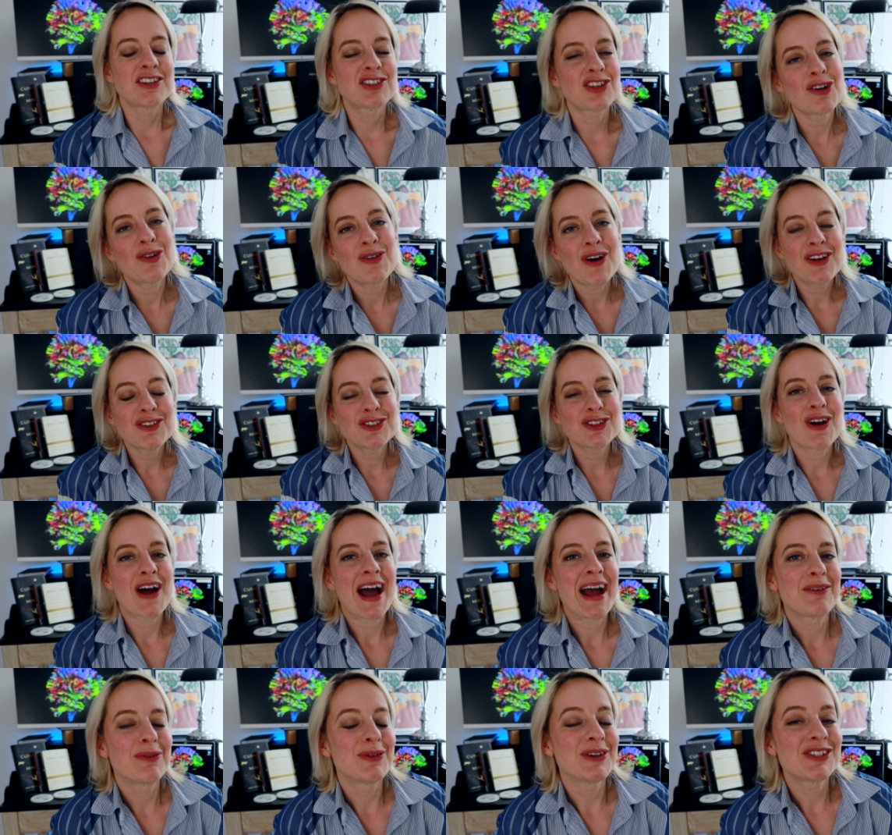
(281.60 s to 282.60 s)
So also
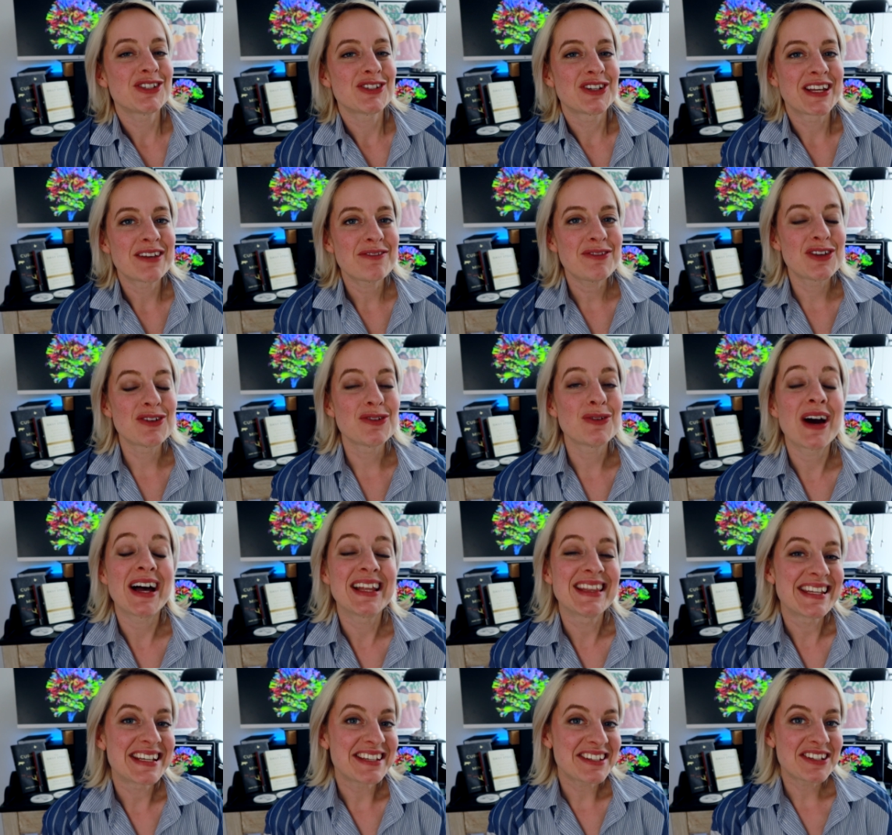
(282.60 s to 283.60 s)
I want to give you a
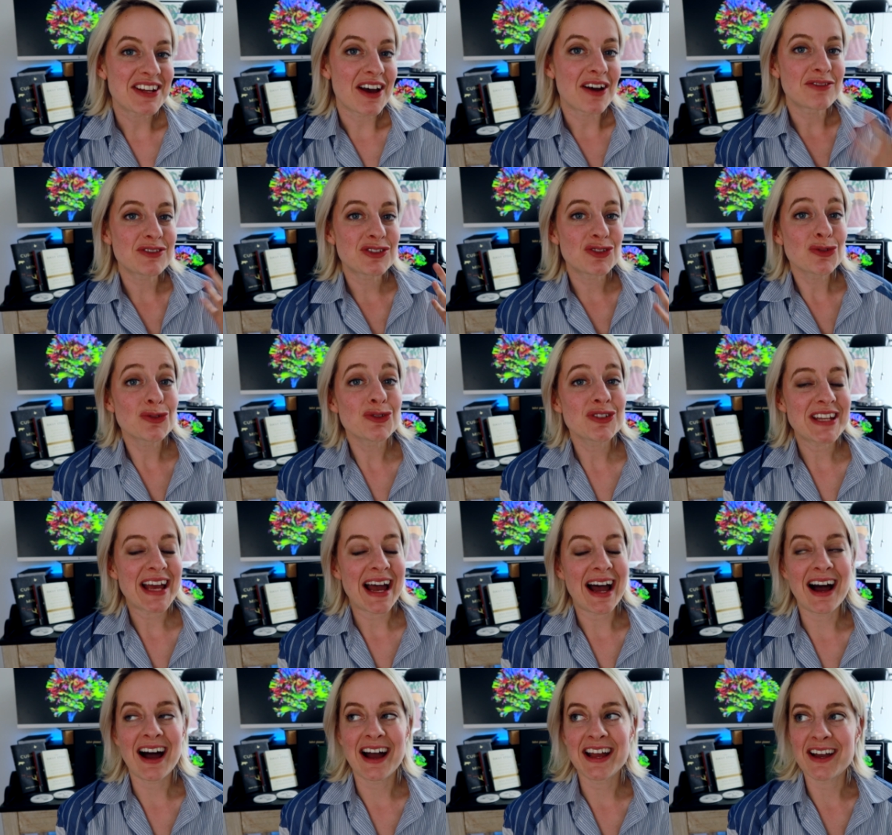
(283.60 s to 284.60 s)
list of tools
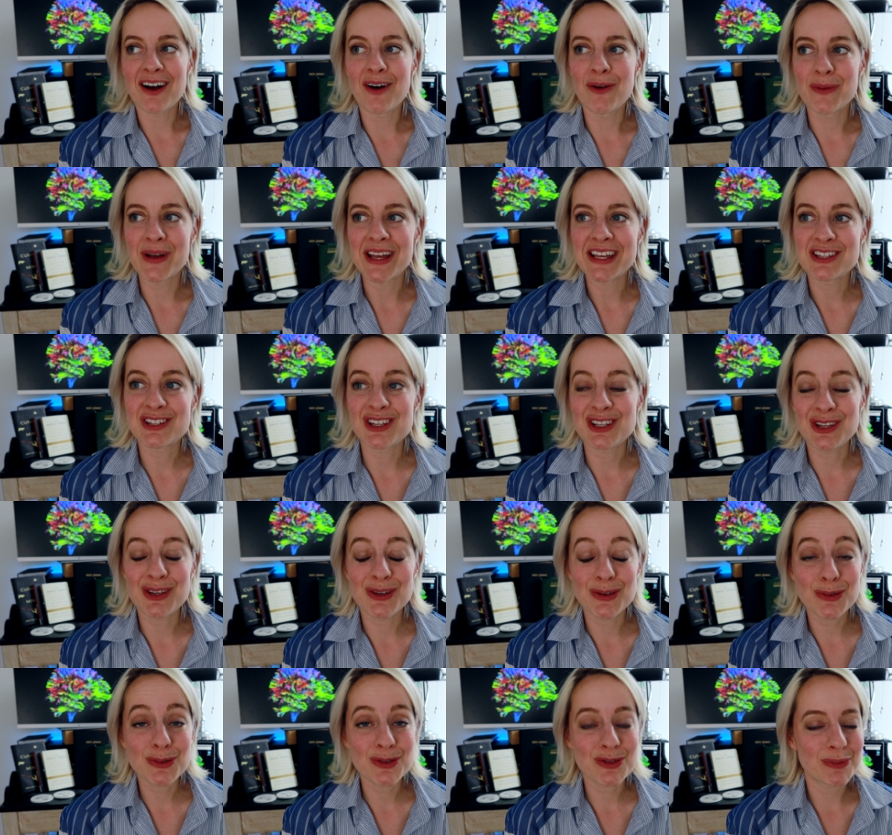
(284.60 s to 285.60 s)
that I always
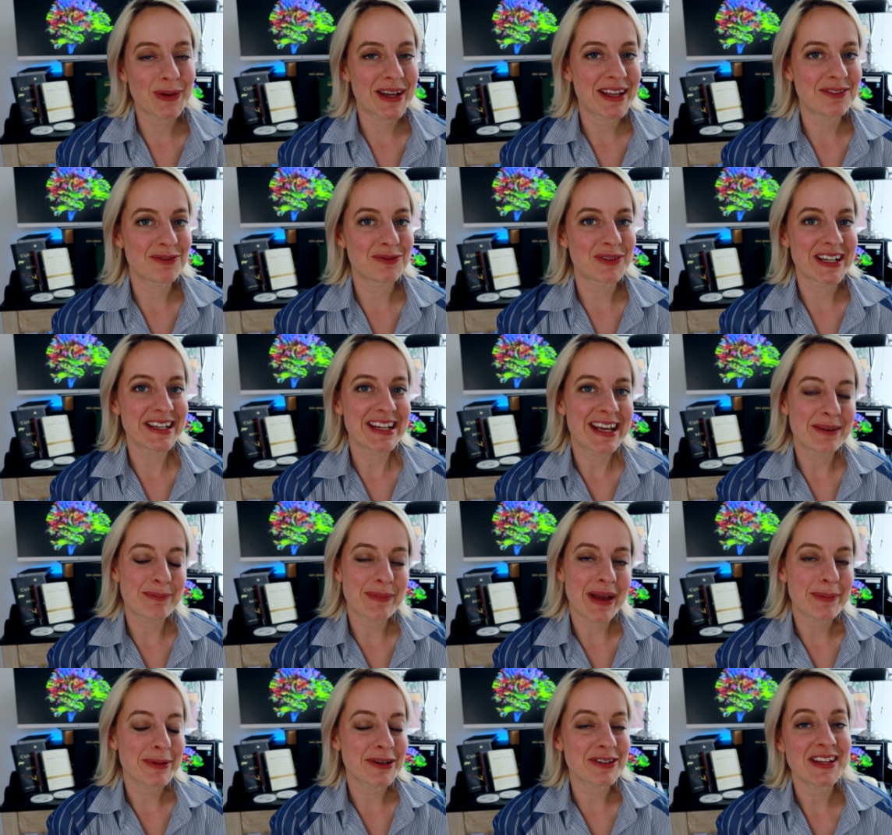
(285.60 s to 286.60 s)
use when reading
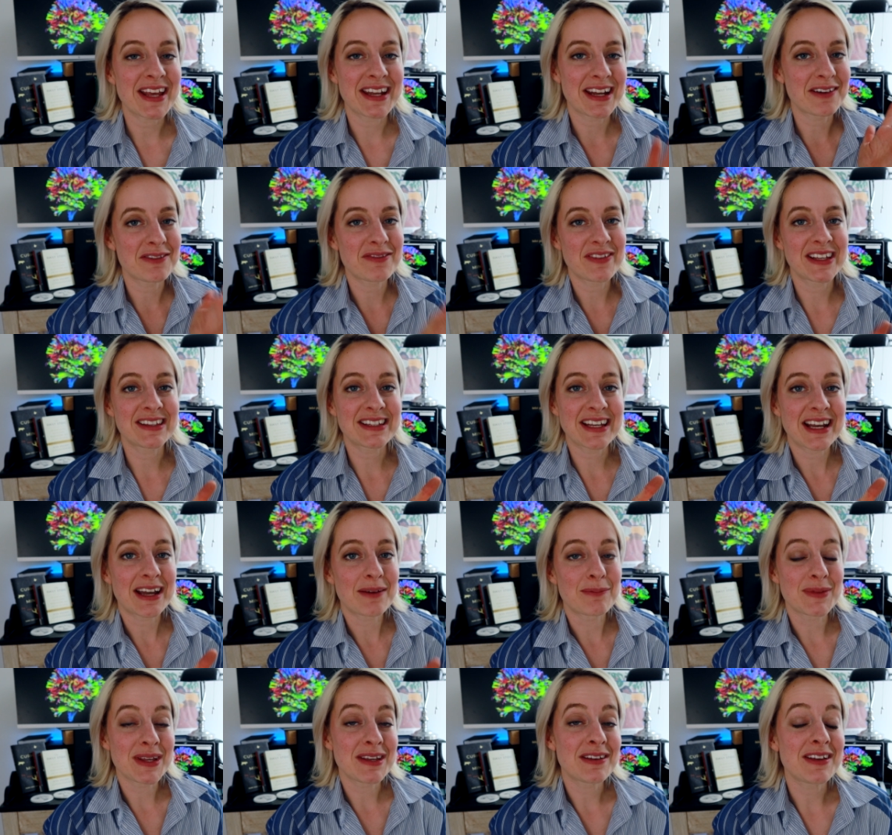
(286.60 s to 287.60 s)
papers and I think they
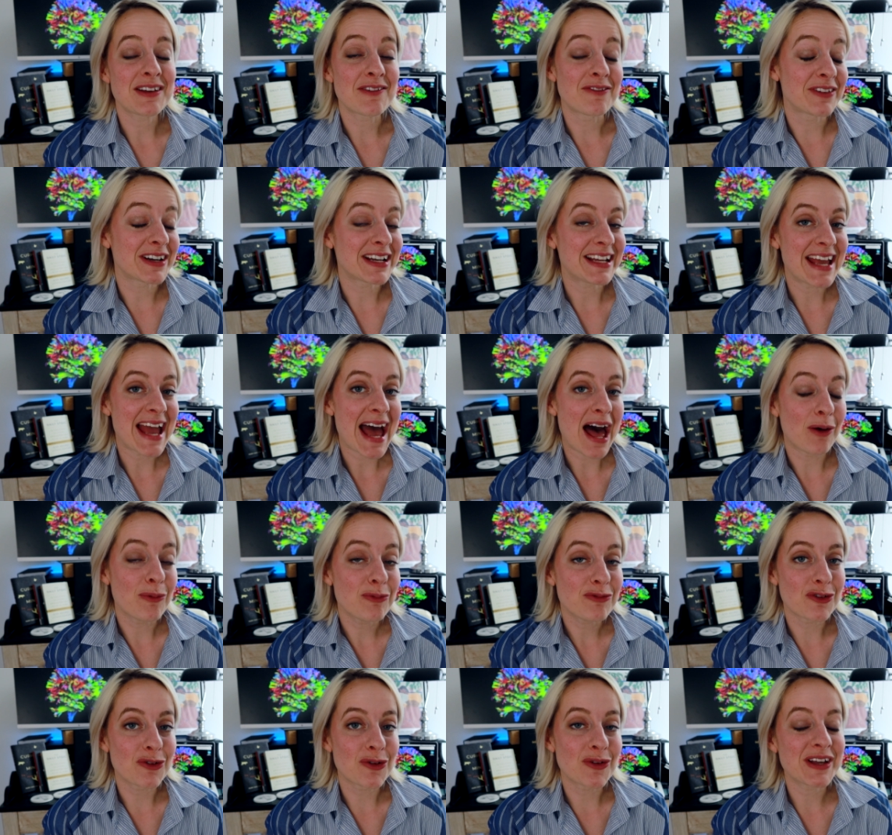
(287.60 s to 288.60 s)
can be really
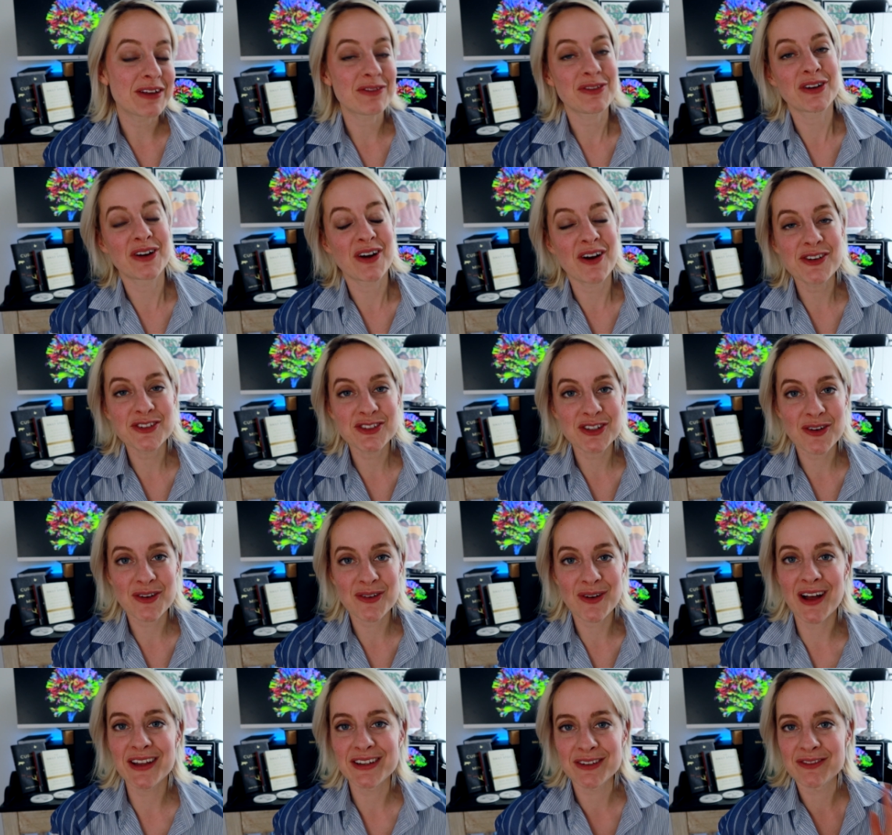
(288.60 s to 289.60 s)
helpful if you're also
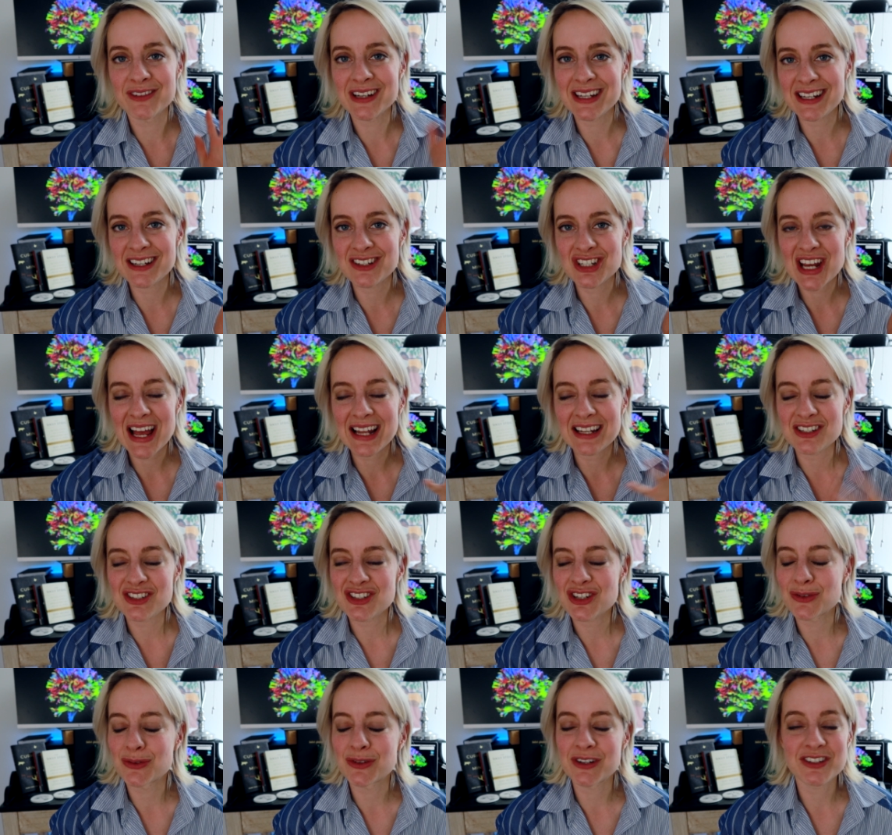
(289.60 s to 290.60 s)
on a reading
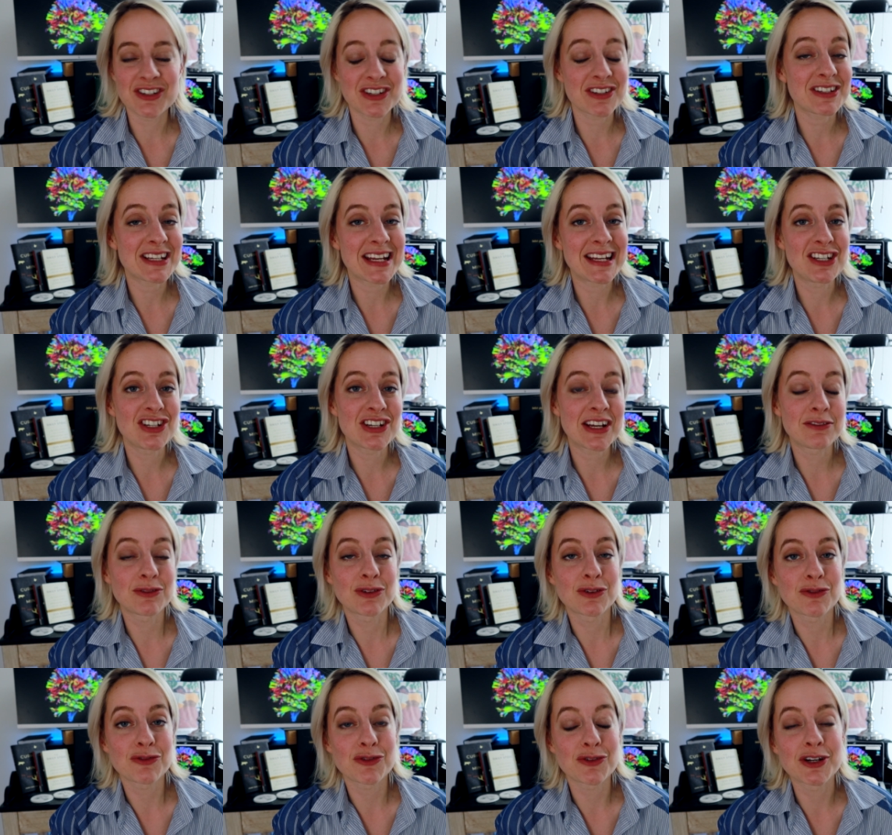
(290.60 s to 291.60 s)
challenge or just in
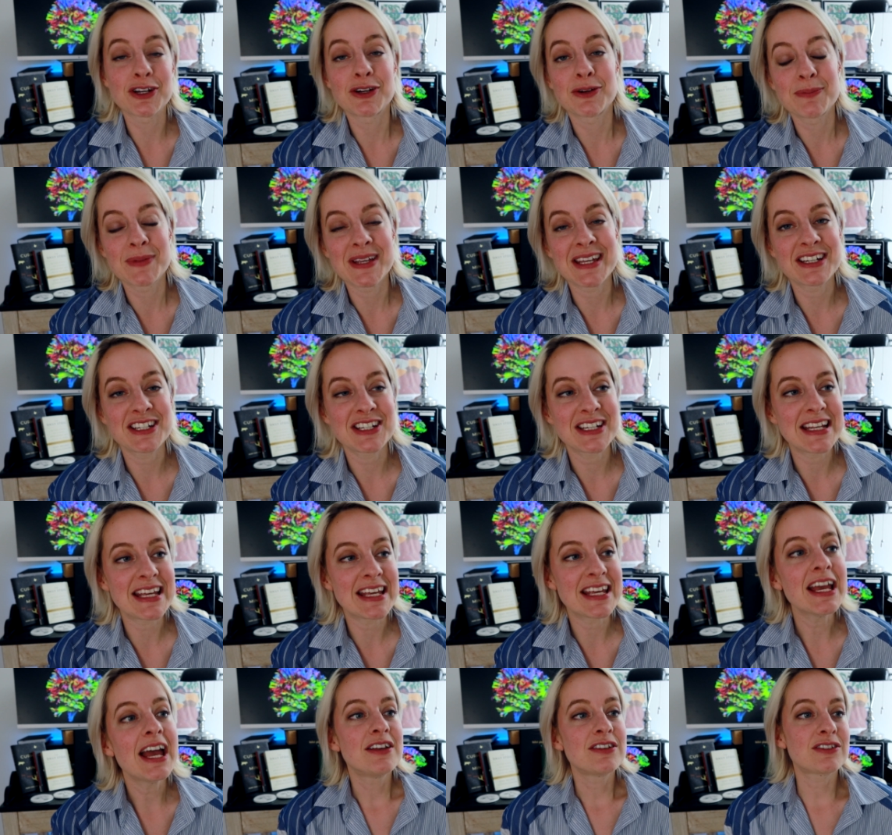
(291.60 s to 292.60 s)
general for your PhD.